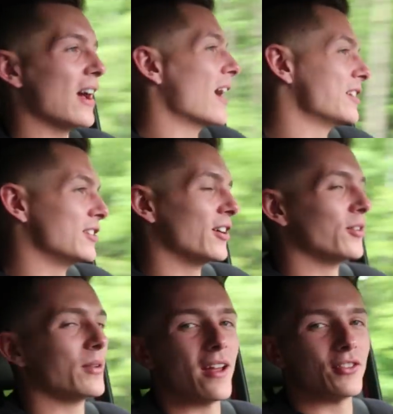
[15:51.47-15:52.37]
ah, you
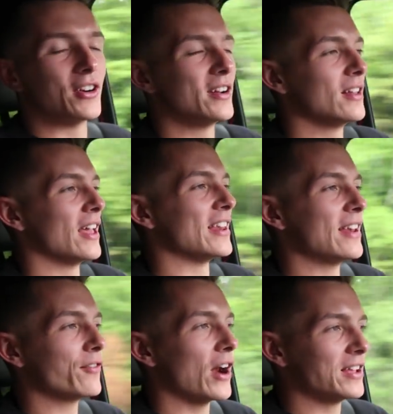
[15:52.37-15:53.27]
know, whatever, and
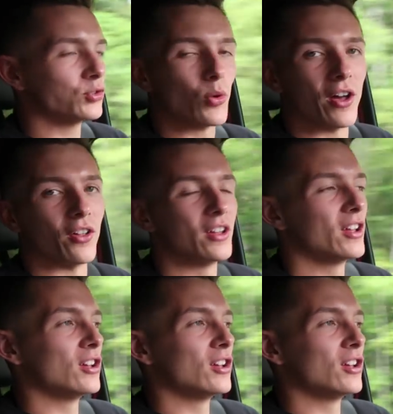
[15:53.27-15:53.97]
it never ends well.